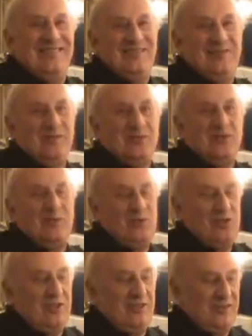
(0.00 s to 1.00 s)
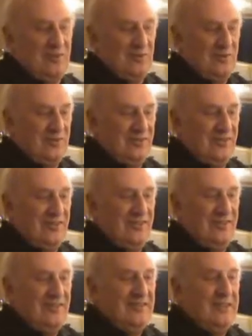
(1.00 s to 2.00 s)
My Tom Child, of course,
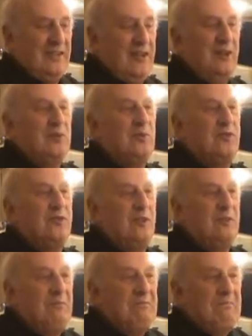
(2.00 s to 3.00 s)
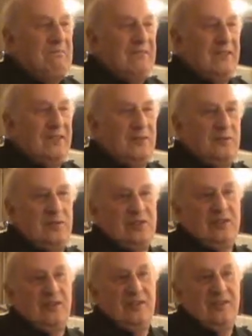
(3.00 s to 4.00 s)
Uncle Tom, who
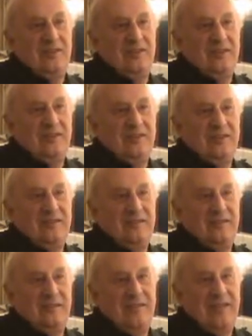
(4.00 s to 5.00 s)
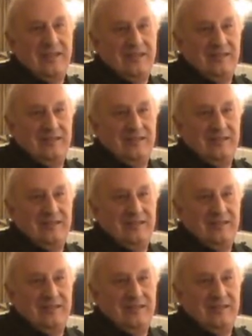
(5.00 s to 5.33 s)
designed the theatre,